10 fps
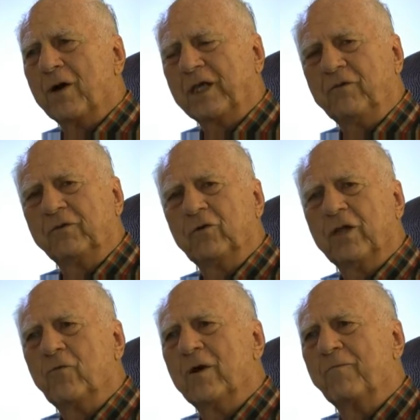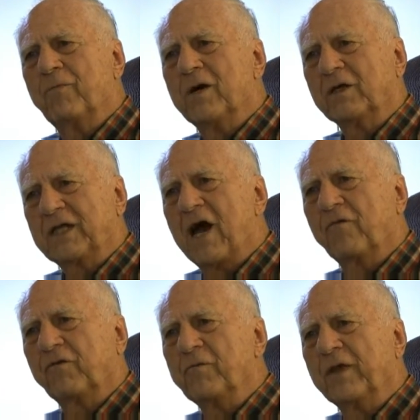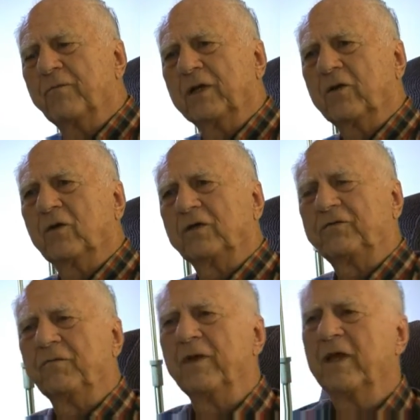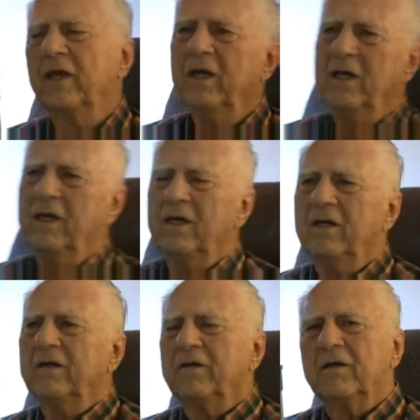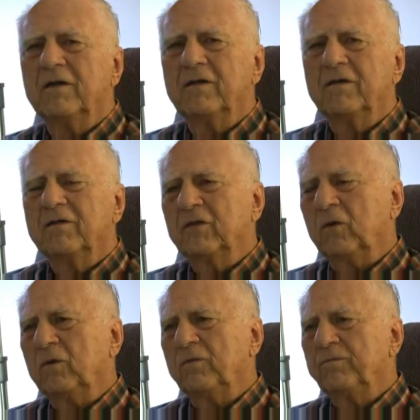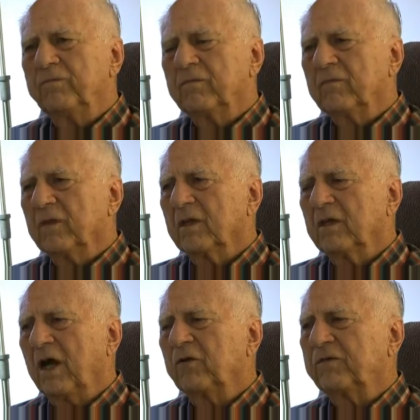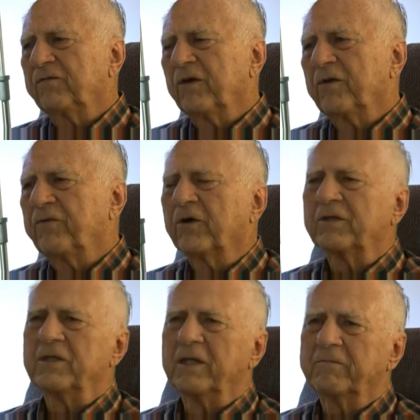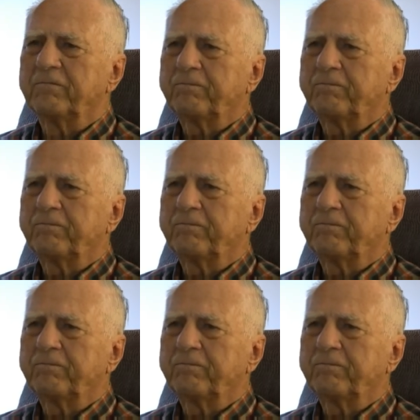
He was only one bunk down from me, but across from me. So I was very fortunate.